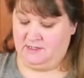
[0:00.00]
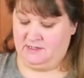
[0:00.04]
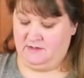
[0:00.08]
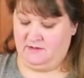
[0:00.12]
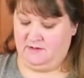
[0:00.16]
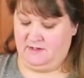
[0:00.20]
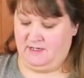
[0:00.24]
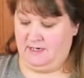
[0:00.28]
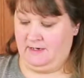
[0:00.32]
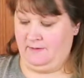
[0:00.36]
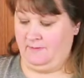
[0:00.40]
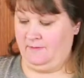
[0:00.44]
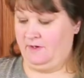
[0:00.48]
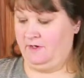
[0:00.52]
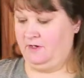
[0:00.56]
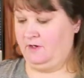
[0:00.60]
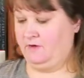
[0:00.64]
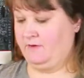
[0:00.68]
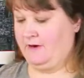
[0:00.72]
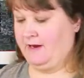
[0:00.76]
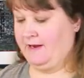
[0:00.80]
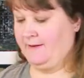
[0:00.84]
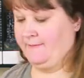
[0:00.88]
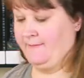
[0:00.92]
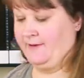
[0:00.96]
So then I'm going to
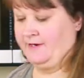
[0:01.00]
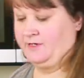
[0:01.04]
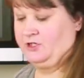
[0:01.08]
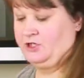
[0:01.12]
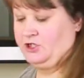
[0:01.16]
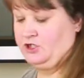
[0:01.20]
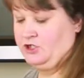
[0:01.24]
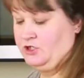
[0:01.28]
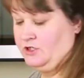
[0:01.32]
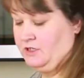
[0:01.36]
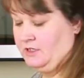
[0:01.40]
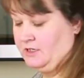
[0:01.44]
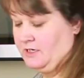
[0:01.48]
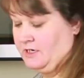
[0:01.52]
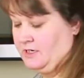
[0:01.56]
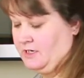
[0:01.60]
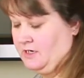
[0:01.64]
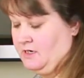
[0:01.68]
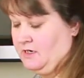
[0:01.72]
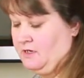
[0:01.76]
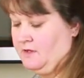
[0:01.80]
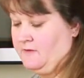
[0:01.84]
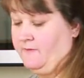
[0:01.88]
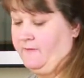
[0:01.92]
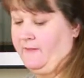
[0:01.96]
grab my
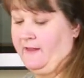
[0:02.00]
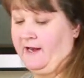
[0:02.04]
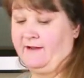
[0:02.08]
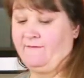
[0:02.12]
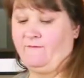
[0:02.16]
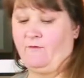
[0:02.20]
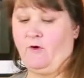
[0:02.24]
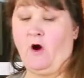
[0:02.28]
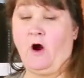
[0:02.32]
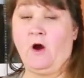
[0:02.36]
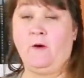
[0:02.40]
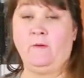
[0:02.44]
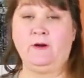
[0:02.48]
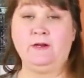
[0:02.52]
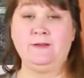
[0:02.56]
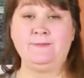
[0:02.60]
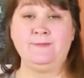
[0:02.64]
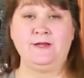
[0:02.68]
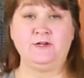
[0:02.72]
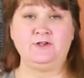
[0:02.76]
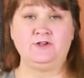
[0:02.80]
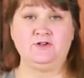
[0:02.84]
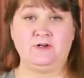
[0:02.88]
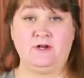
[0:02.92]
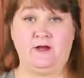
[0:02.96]
sugar that I've already
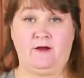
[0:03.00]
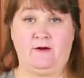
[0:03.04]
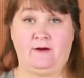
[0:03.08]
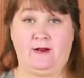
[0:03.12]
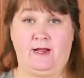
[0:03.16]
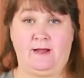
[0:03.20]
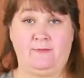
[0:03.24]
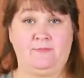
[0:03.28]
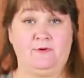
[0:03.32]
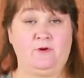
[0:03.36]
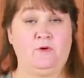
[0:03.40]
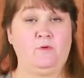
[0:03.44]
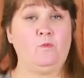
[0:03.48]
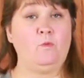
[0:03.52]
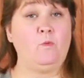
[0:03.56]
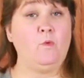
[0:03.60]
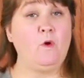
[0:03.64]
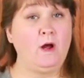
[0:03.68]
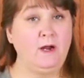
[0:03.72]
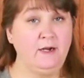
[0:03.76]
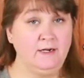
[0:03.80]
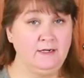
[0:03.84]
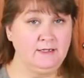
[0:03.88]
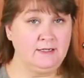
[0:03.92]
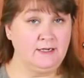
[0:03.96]
measured out. I put
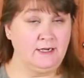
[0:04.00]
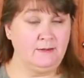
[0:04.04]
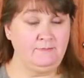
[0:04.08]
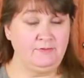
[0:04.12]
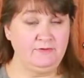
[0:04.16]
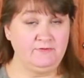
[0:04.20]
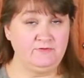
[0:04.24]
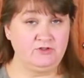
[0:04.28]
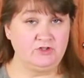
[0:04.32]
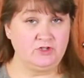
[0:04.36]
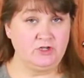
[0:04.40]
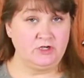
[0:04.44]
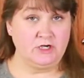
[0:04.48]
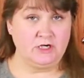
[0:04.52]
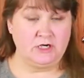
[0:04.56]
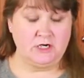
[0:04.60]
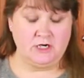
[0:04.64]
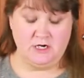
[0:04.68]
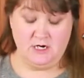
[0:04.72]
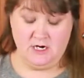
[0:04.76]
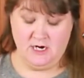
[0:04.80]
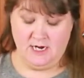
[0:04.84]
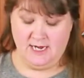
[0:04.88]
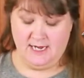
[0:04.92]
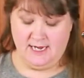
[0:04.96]
1 cup of
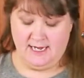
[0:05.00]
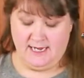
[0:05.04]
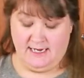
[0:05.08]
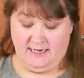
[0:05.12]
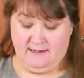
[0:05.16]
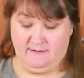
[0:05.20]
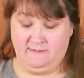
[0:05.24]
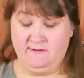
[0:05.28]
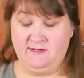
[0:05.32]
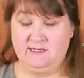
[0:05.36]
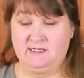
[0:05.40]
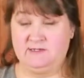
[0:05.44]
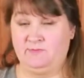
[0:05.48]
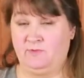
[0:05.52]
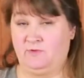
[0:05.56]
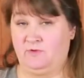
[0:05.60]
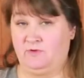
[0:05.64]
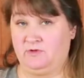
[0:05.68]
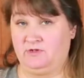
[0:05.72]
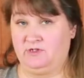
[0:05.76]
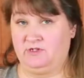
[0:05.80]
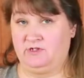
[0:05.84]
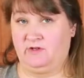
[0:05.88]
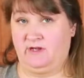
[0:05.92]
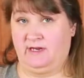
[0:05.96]
sugar in this
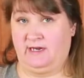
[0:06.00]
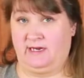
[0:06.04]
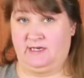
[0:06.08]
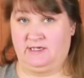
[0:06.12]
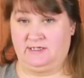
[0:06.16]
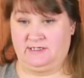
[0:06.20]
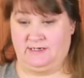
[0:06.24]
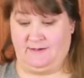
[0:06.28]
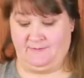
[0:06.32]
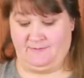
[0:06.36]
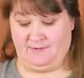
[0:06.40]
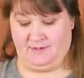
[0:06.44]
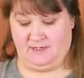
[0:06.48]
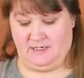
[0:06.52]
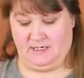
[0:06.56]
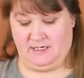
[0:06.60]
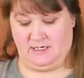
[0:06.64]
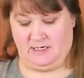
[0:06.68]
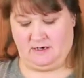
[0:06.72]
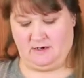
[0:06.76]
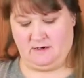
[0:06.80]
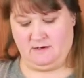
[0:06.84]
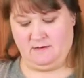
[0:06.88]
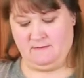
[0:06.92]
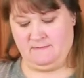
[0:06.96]
bowl so I can dump it in
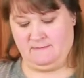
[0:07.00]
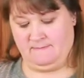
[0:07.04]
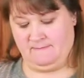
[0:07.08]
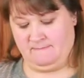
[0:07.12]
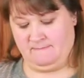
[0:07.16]
here.